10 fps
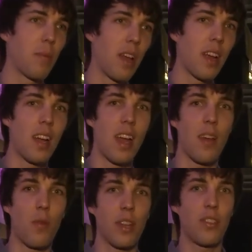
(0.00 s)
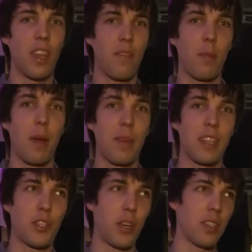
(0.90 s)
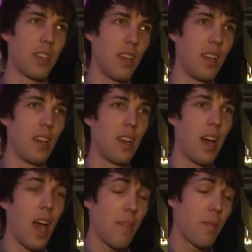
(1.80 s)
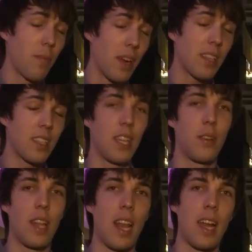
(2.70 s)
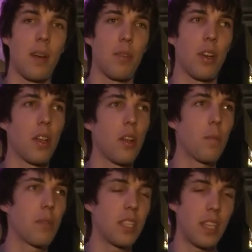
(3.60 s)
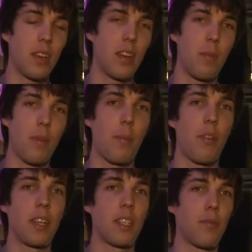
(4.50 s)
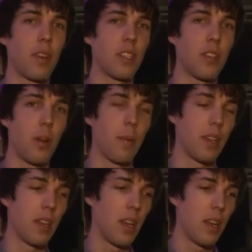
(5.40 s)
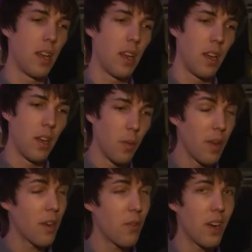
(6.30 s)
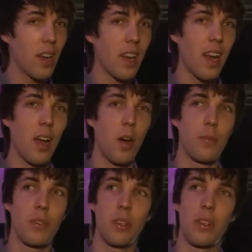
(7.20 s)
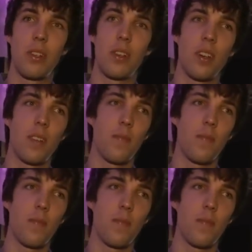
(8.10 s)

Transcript: player, and I wanted to give it my best shot. I have been practicing on the ladder, but not particularly preparation for this tournament. No matter what, I hope to